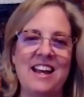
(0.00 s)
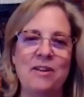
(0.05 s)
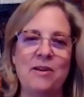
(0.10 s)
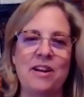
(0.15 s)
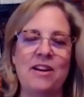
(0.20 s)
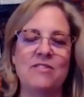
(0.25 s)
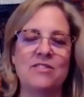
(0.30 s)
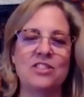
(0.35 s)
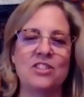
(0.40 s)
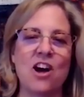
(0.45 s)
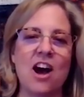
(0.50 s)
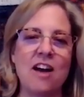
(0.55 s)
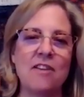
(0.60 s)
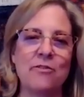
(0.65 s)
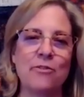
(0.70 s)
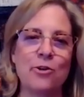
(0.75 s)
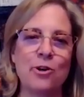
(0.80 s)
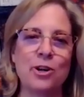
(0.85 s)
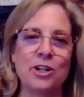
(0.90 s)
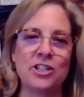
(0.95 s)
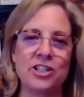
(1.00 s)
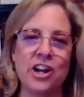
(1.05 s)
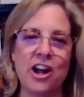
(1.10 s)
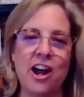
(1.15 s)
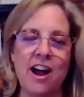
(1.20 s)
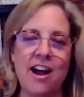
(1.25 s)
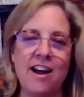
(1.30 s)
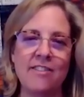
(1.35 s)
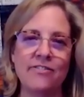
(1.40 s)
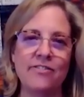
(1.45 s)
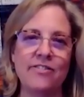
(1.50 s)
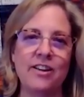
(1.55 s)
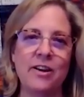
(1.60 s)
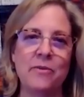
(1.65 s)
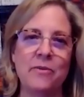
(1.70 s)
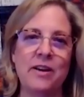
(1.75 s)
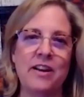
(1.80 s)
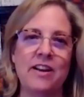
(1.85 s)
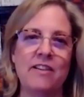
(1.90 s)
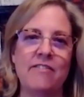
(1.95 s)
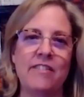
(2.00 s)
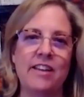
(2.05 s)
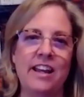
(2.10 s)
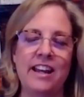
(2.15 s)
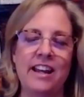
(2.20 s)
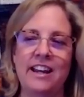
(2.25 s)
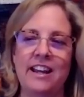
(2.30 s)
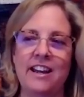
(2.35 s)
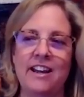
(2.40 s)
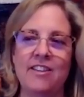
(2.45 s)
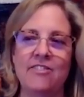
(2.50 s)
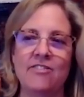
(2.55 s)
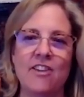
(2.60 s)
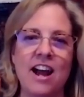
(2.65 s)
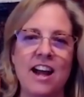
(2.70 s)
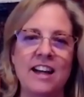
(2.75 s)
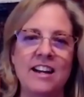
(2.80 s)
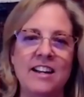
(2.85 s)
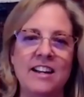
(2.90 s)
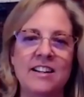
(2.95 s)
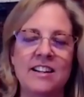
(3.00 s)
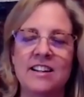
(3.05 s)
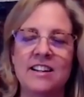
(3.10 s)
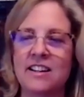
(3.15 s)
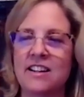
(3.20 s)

We have Scott Fortunoff and we have Annie Unrein.